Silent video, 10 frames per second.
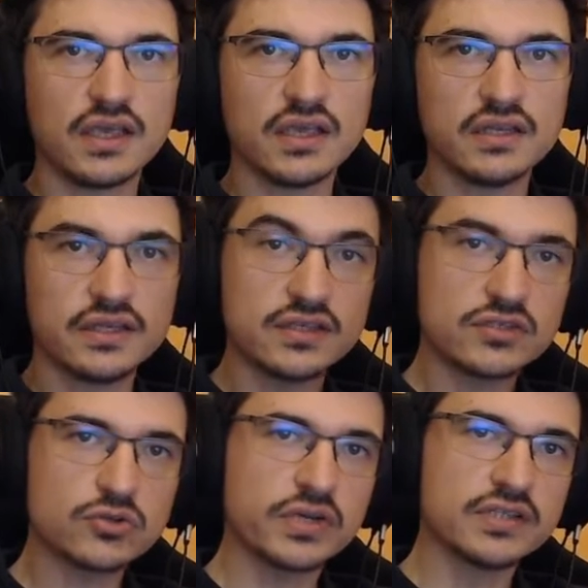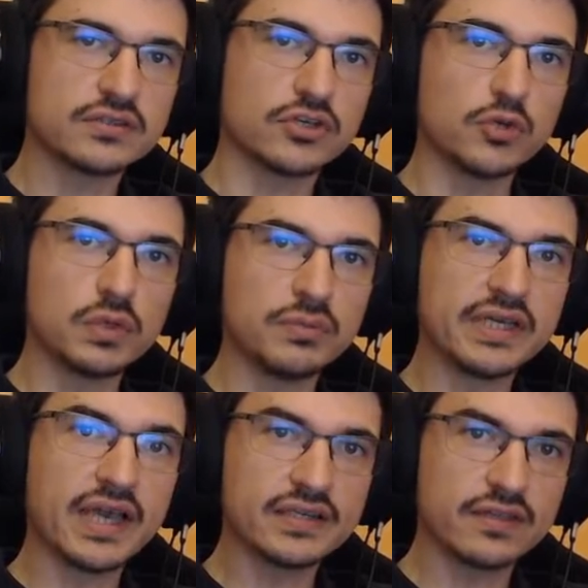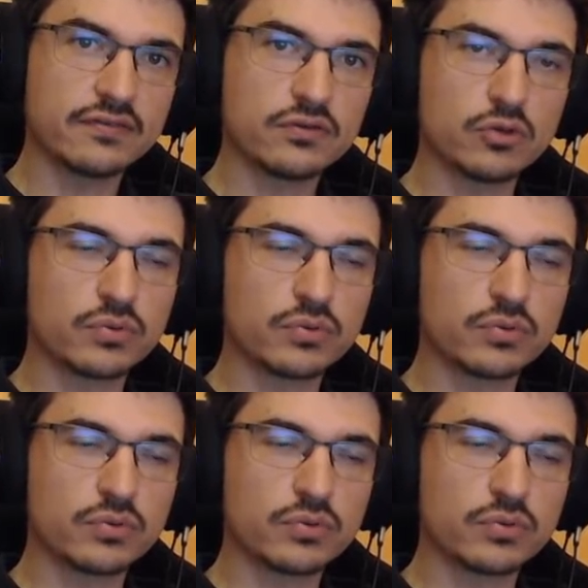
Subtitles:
In these screens, you will be guided through the